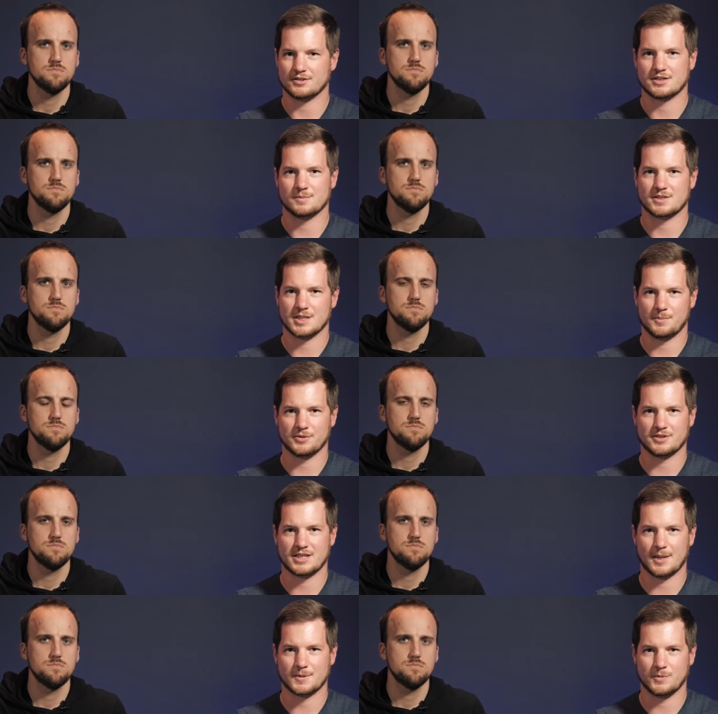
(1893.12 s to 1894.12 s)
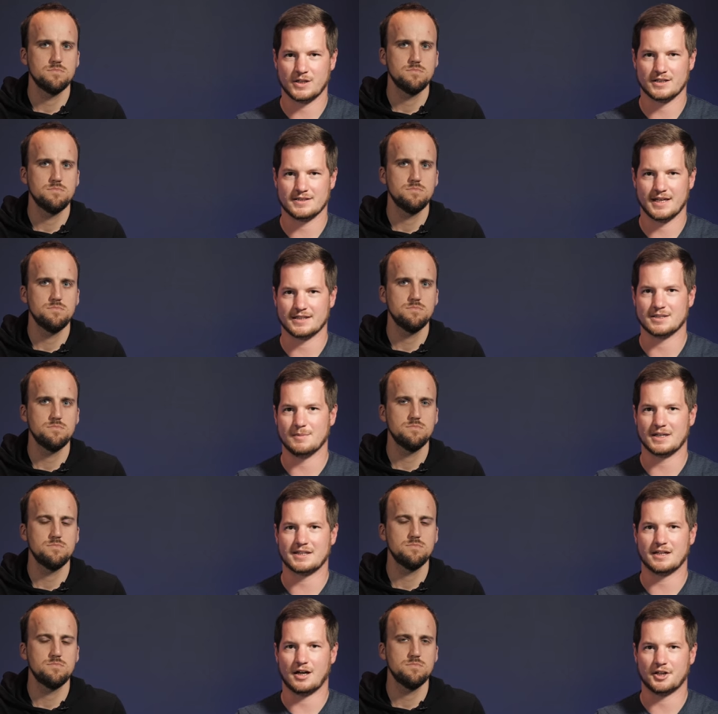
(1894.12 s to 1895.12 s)
Speaker 1: there's some simple steps we can take to make
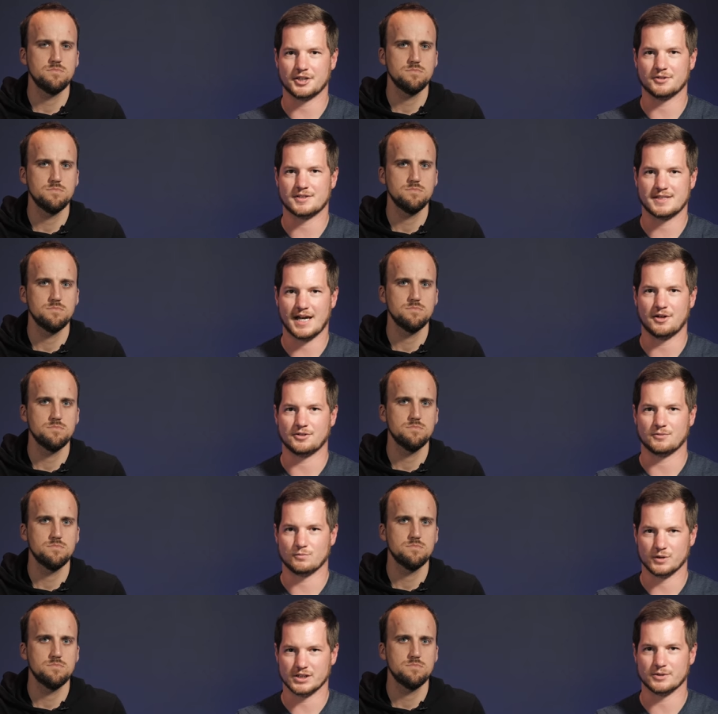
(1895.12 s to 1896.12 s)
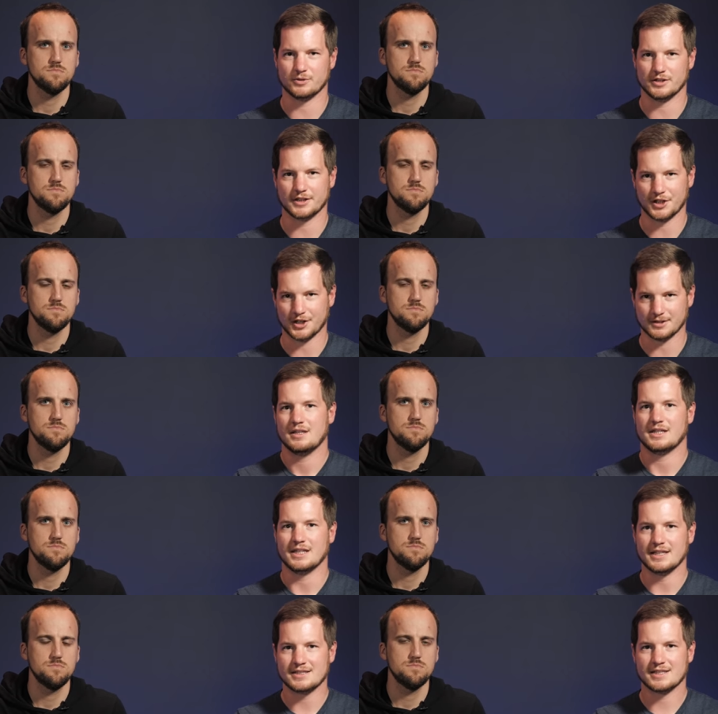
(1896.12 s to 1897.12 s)
that audio sound really, really good. The
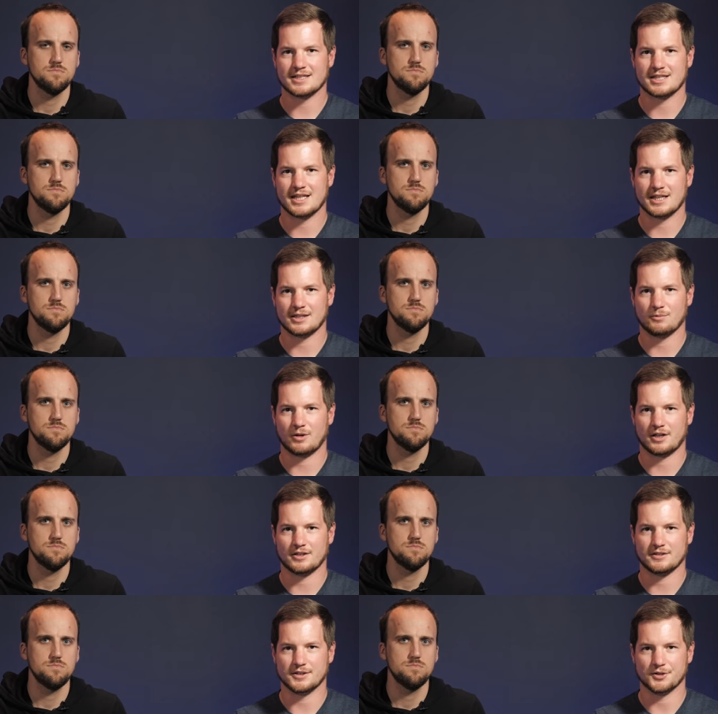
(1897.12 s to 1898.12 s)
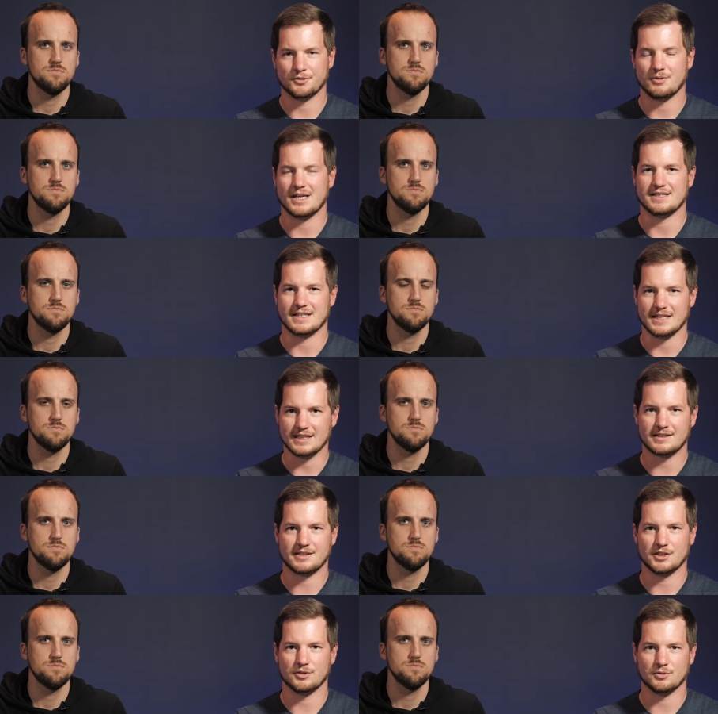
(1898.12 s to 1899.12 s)
easiest thing that we're gonna do is E
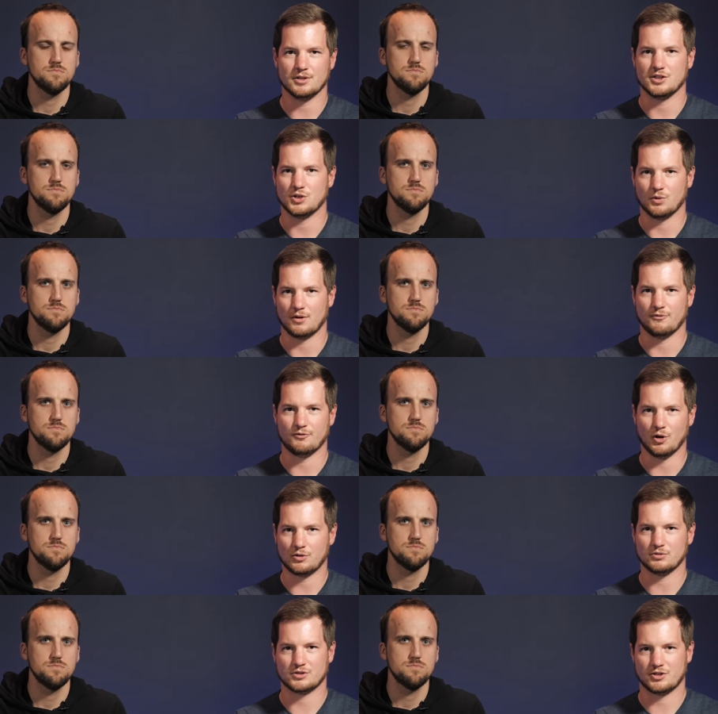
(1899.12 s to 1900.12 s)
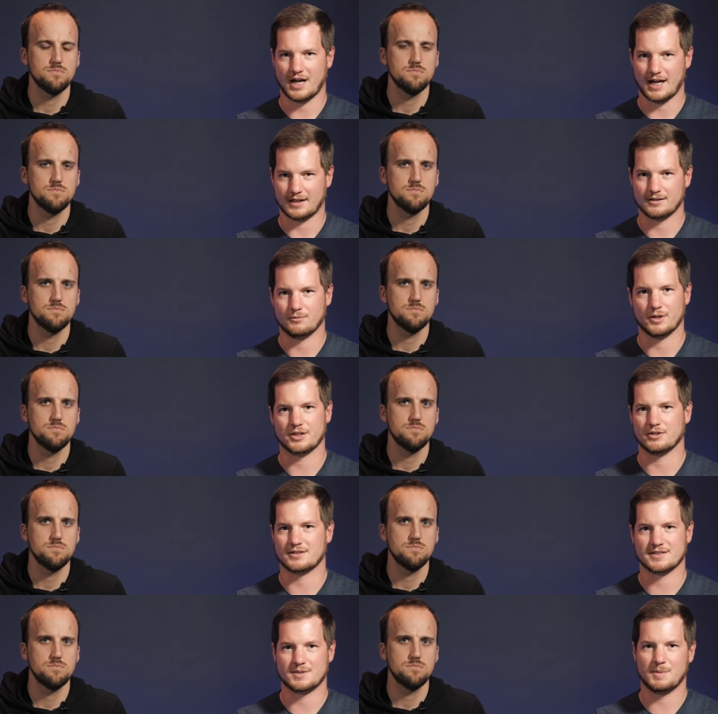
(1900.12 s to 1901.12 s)
Q your vocal track, whether
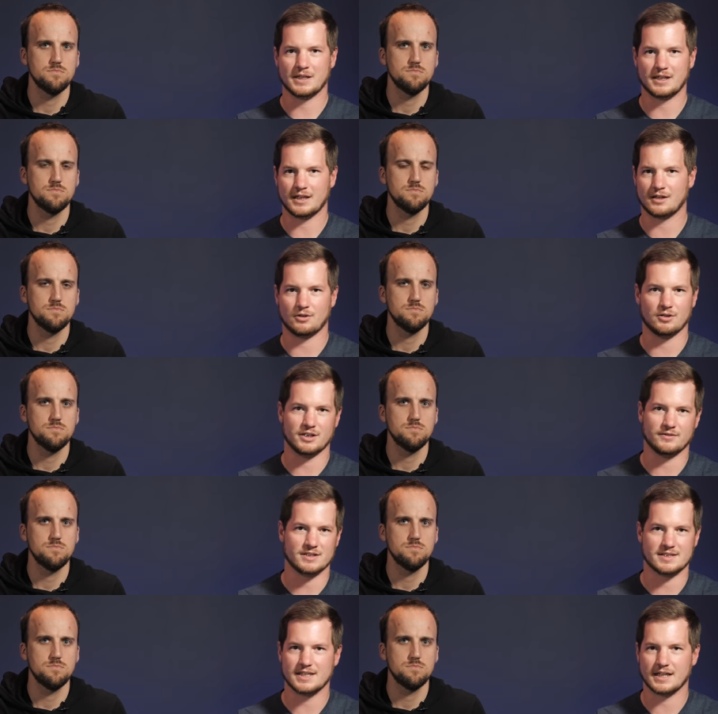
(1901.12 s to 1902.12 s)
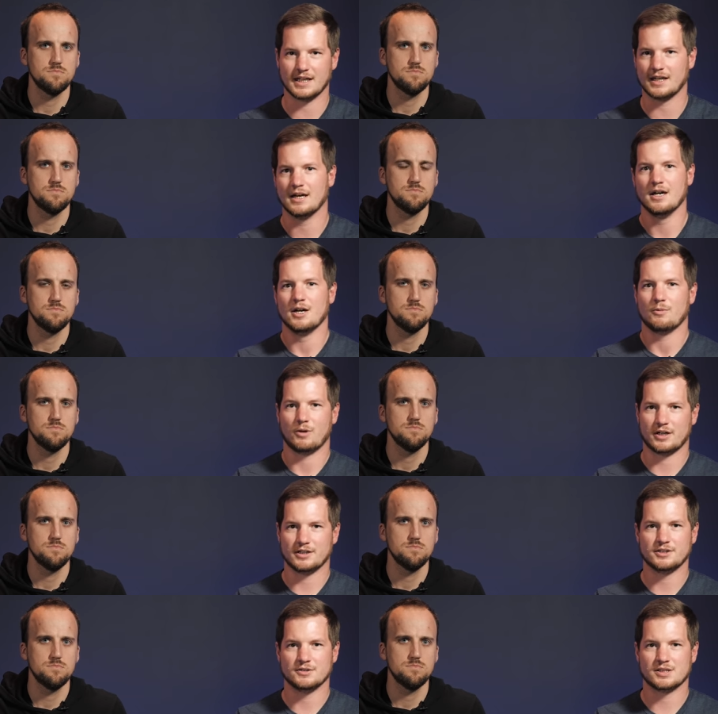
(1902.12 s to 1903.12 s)
it's speaking or even singing. We're
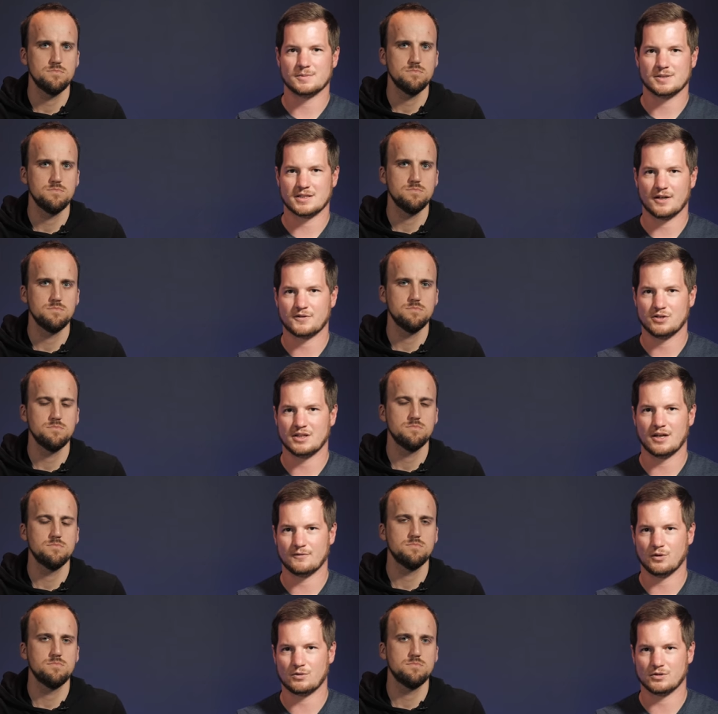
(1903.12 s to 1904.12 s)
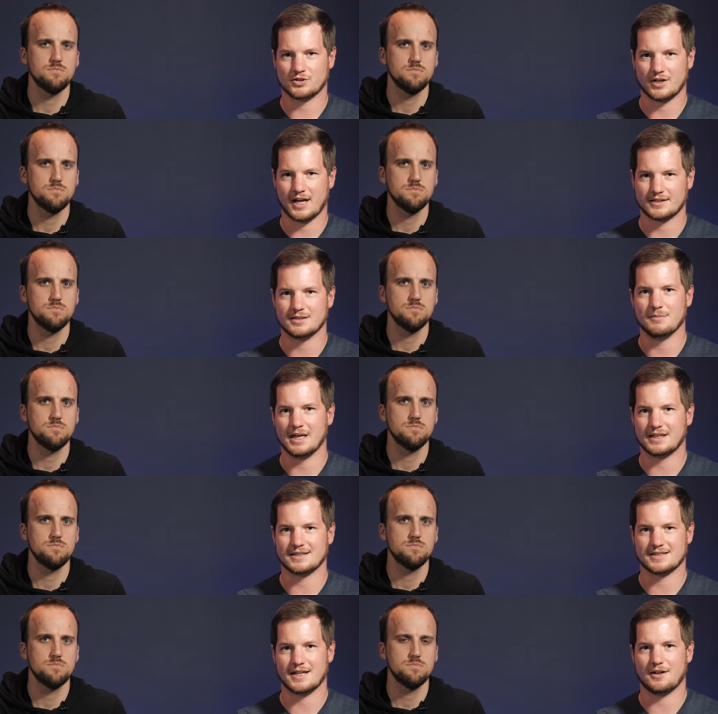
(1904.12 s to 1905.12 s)
gonna do some stuff to that vocal track to make
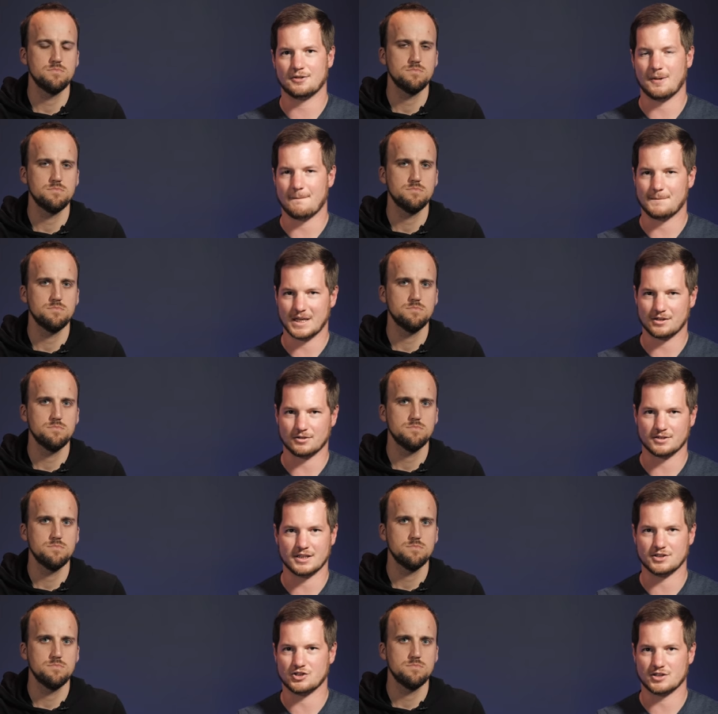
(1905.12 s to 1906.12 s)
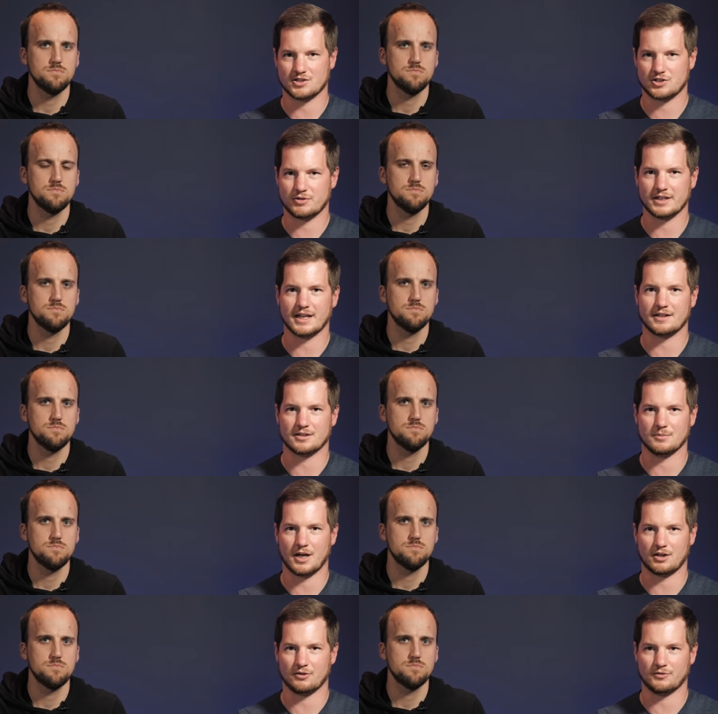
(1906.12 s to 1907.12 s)
it sound better than just straight out of the
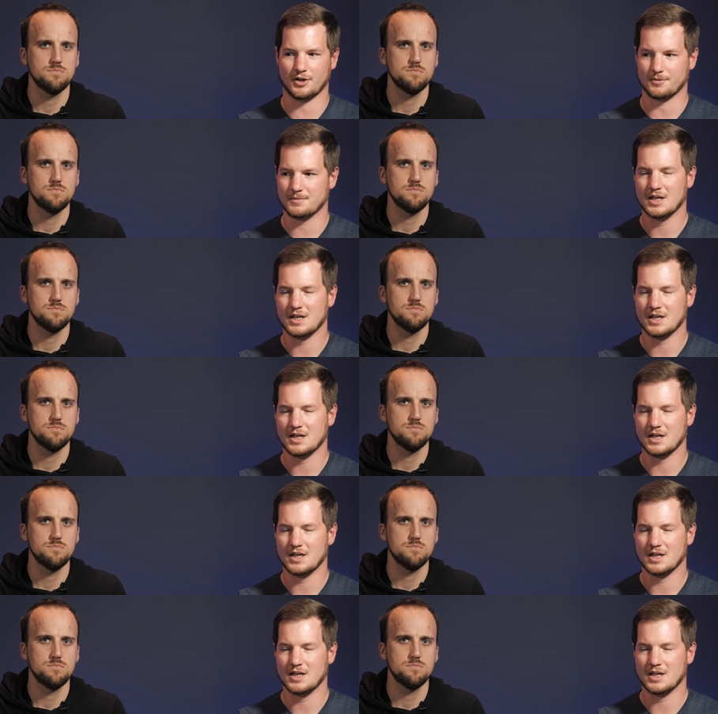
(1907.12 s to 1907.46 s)
microphone.